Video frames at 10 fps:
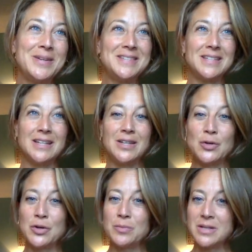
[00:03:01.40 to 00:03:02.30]
be sitting,
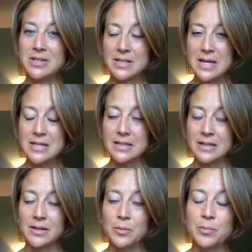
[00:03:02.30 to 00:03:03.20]
you can be
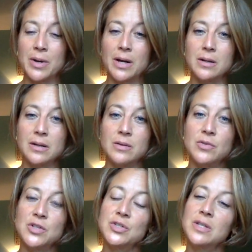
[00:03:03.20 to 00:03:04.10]
standing, but
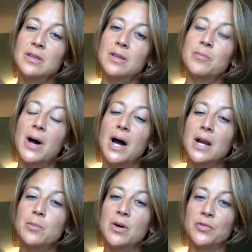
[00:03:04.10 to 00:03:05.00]
envision the
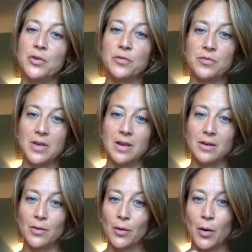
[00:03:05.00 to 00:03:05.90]
bottom of your feet
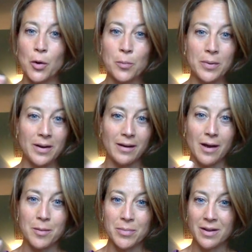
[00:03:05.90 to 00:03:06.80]
opening
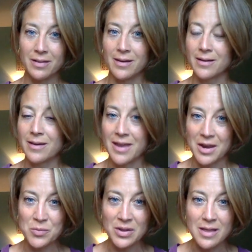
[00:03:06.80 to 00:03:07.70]
up like a
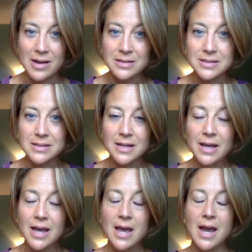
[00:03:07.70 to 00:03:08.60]
camera lens,
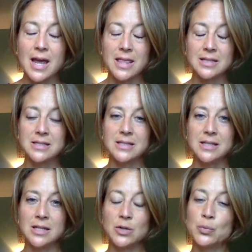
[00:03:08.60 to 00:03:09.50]
and then
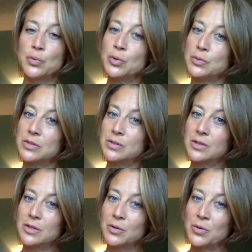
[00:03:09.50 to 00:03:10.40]
seeing roots
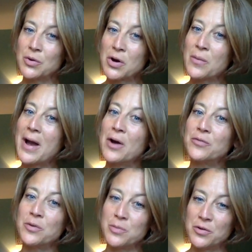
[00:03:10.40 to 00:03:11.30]
grow out
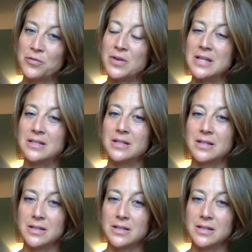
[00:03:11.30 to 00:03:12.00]
from your feet